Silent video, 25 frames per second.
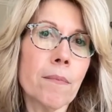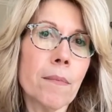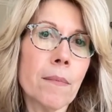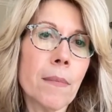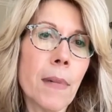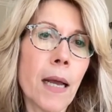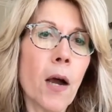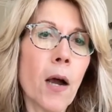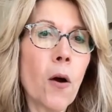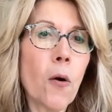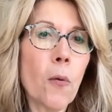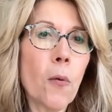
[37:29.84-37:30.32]

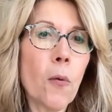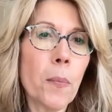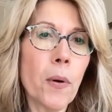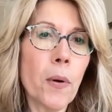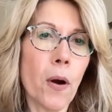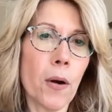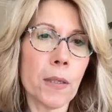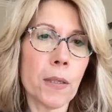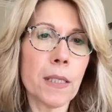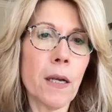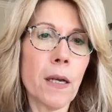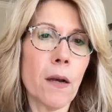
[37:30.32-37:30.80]
help
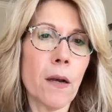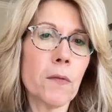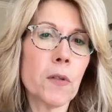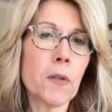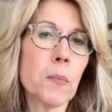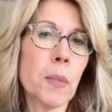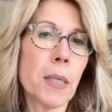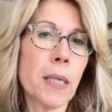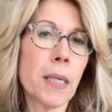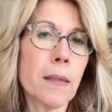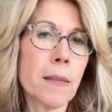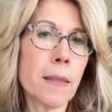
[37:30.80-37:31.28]
ourselves
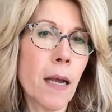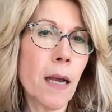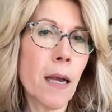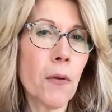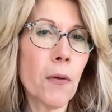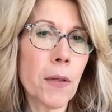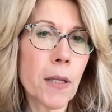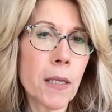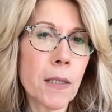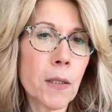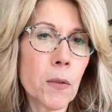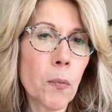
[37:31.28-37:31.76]
be as
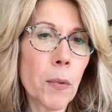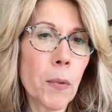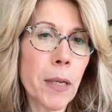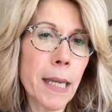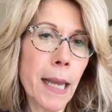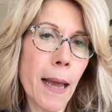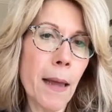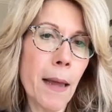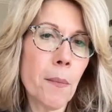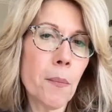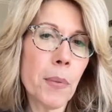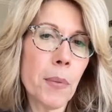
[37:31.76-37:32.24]
healthy as we
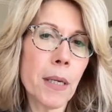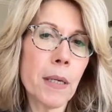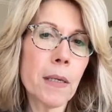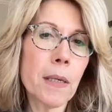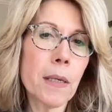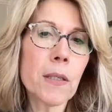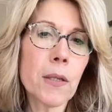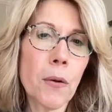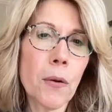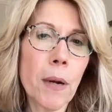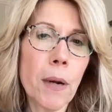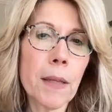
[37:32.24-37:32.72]
can be.
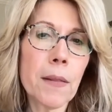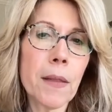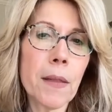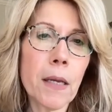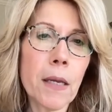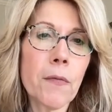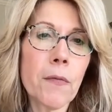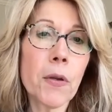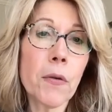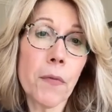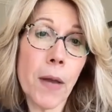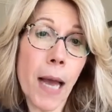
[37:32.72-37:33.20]
So I think
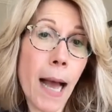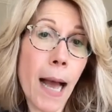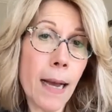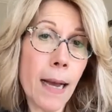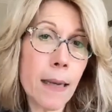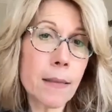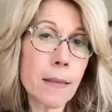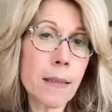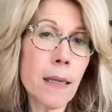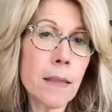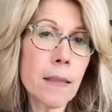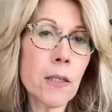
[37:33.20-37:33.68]
if you have
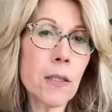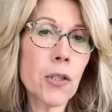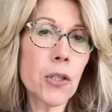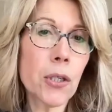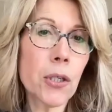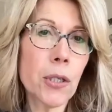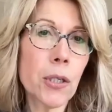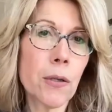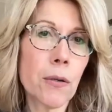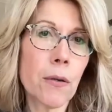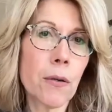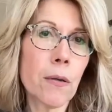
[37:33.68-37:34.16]
access
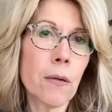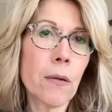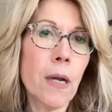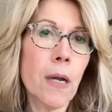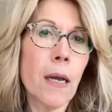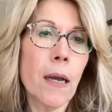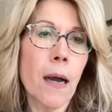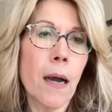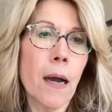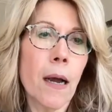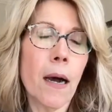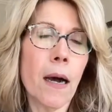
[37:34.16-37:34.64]
to your
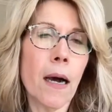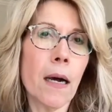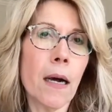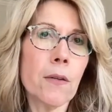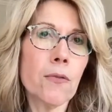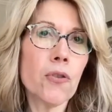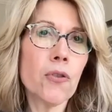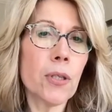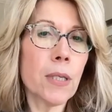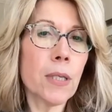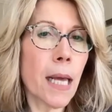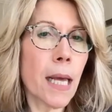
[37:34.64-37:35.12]

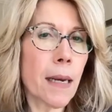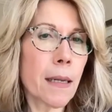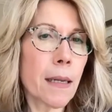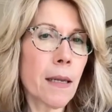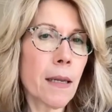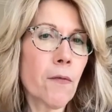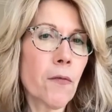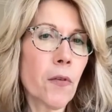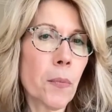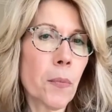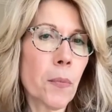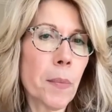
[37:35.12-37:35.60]
genetic
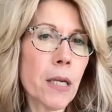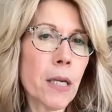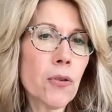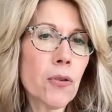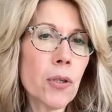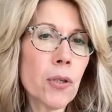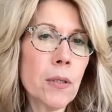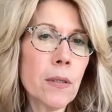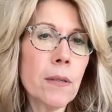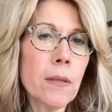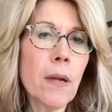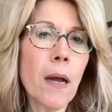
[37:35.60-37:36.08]

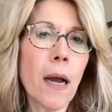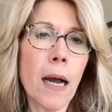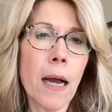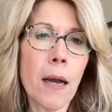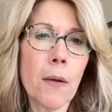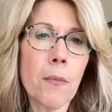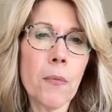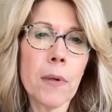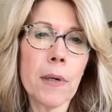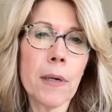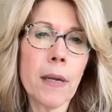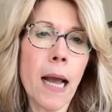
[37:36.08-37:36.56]
information,
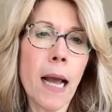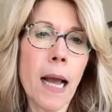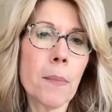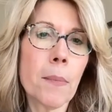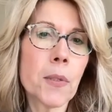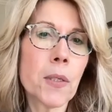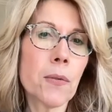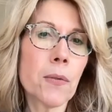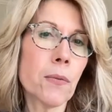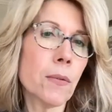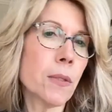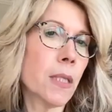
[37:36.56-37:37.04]
I would
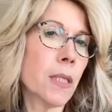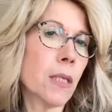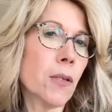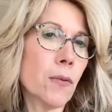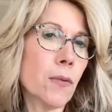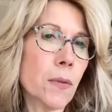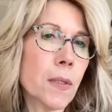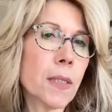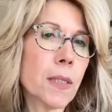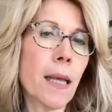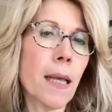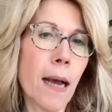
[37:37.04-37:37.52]
absolutely
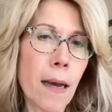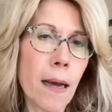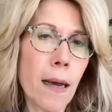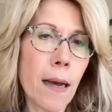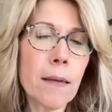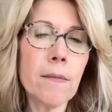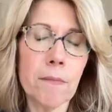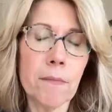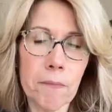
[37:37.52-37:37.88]
use that.